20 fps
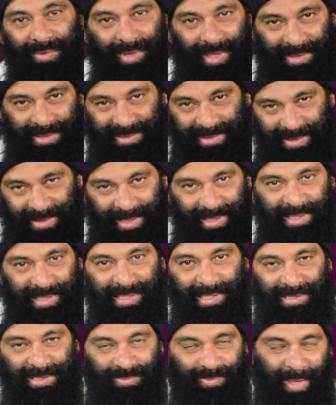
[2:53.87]

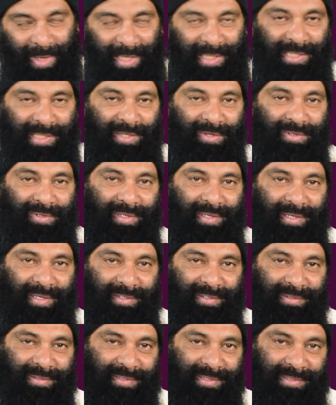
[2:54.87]
Considering his background and
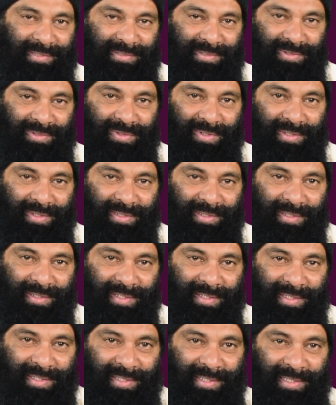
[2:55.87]
other things and all.
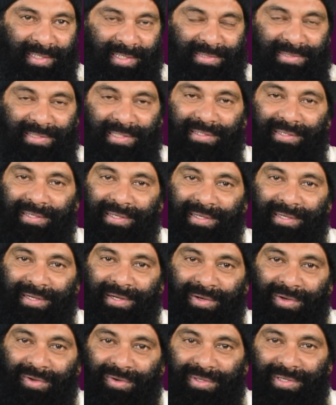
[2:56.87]
He said,
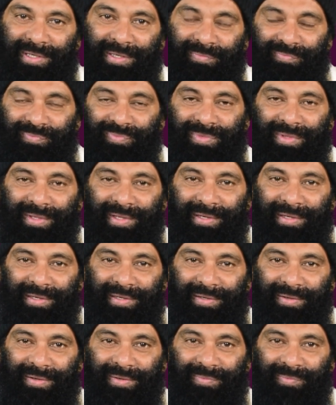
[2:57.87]
look,
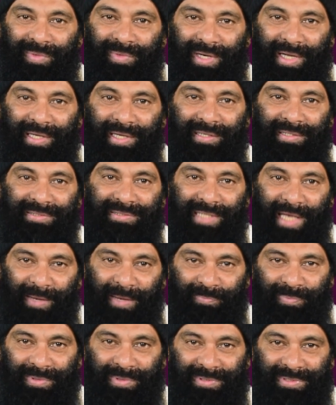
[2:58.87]
miracles
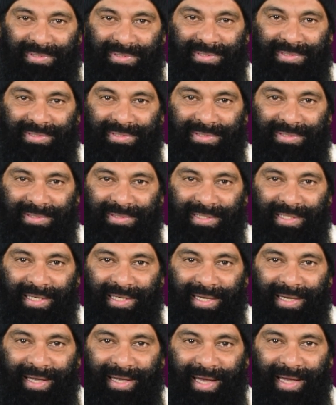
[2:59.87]
happens,
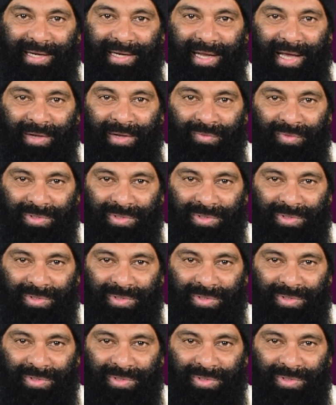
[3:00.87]
and I